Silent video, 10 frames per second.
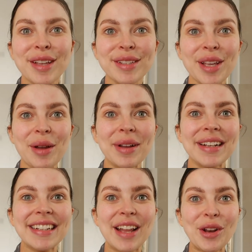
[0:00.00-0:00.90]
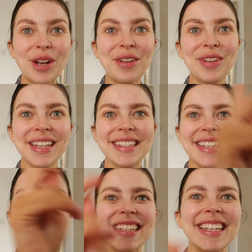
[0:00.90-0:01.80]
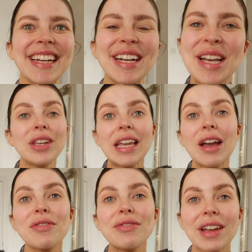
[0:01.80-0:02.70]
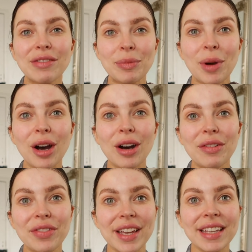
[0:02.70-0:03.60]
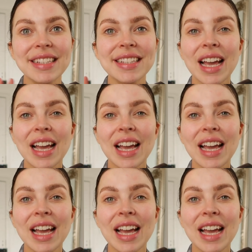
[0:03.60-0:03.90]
so I don't know if you can see this here. The favorite part of this